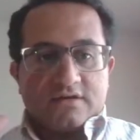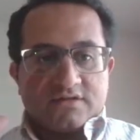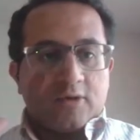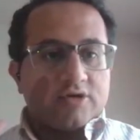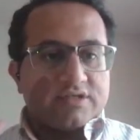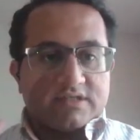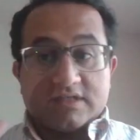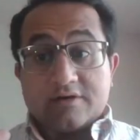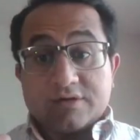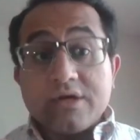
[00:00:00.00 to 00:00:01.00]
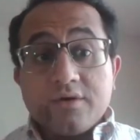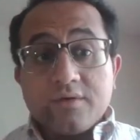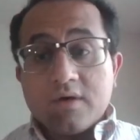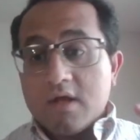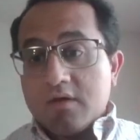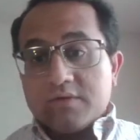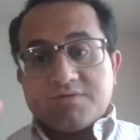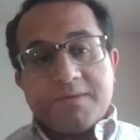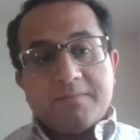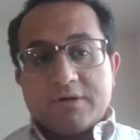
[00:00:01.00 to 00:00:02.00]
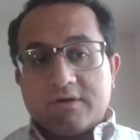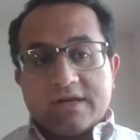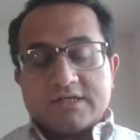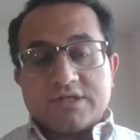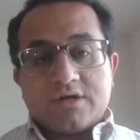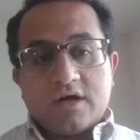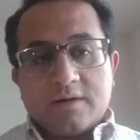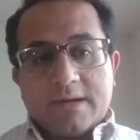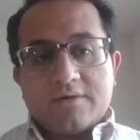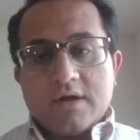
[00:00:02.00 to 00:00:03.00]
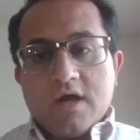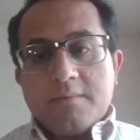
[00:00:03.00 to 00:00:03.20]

There's margins there too, which people don't actually talk about.